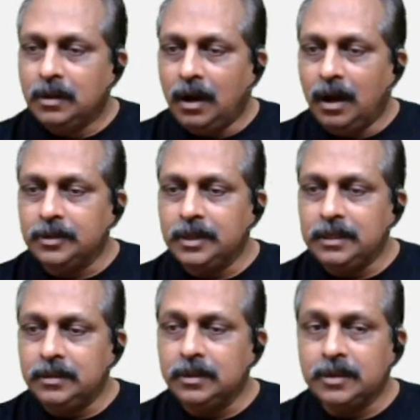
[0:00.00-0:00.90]
Answer
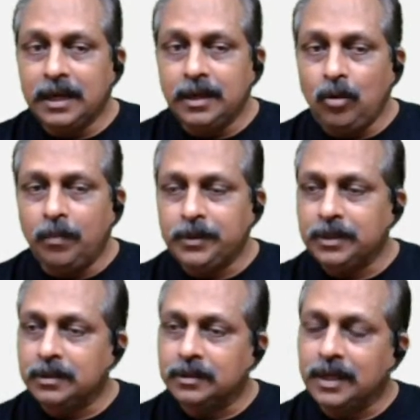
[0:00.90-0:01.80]
is the second
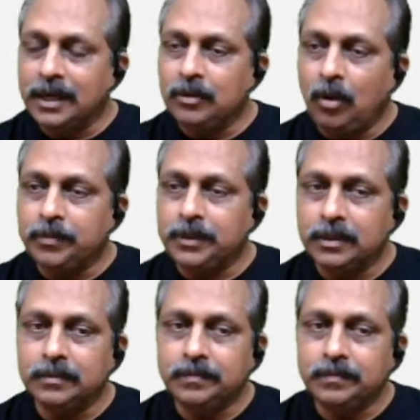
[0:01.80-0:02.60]
option. Second option.